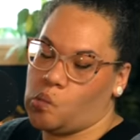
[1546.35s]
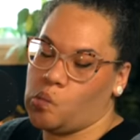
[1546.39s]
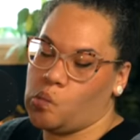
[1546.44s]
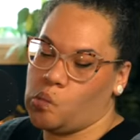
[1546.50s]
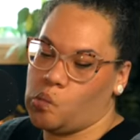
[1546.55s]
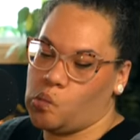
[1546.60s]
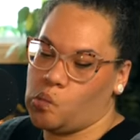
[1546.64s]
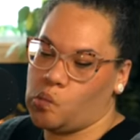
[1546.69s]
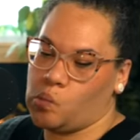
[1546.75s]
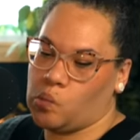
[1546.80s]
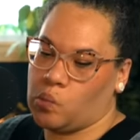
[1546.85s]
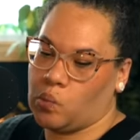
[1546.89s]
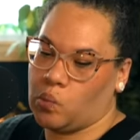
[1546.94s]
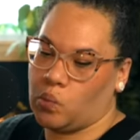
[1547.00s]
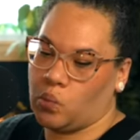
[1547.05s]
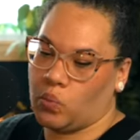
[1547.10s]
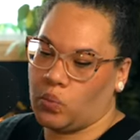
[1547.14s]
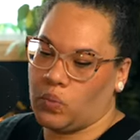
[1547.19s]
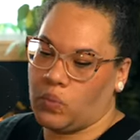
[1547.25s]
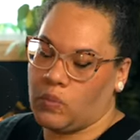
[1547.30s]

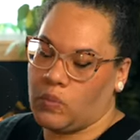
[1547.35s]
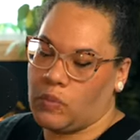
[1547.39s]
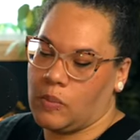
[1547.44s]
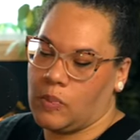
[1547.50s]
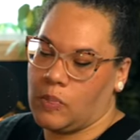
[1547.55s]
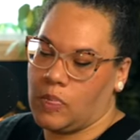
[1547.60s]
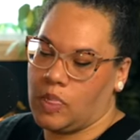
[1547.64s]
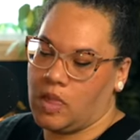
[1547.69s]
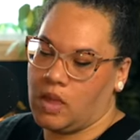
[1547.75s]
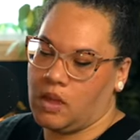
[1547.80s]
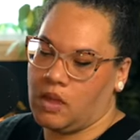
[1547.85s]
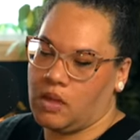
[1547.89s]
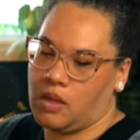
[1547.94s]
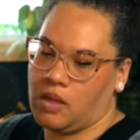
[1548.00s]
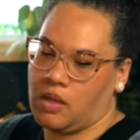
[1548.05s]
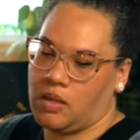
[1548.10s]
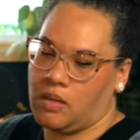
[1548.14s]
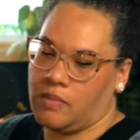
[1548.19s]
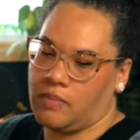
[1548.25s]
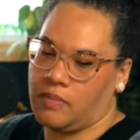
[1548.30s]
Mm-hmm.
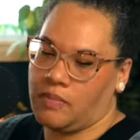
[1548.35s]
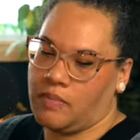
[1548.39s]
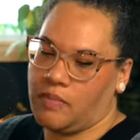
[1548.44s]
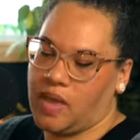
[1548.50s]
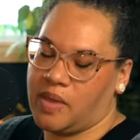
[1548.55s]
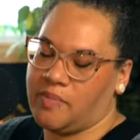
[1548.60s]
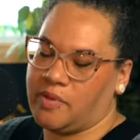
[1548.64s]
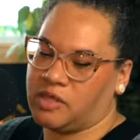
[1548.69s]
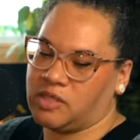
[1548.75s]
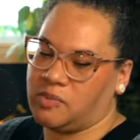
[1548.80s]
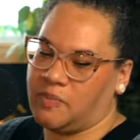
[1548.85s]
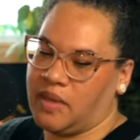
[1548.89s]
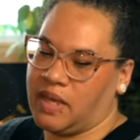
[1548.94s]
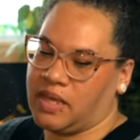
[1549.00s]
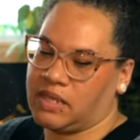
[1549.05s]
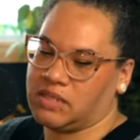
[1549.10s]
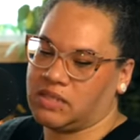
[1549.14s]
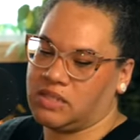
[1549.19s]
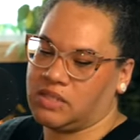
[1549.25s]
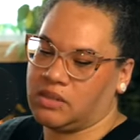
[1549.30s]
Um, my bus
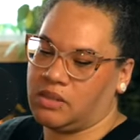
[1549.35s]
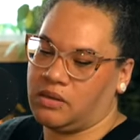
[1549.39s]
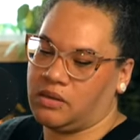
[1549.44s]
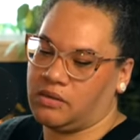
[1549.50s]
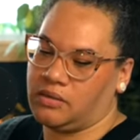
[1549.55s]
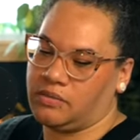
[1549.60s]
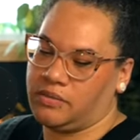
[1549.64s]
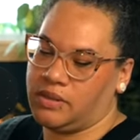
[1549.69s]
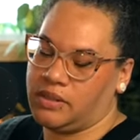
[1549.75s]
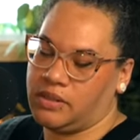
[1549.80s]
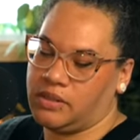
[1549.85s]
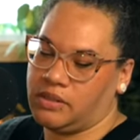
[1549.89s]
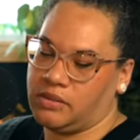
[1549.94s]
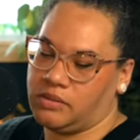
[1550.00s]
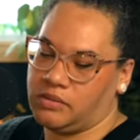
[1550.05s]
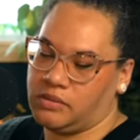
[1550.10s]
pass is one hundred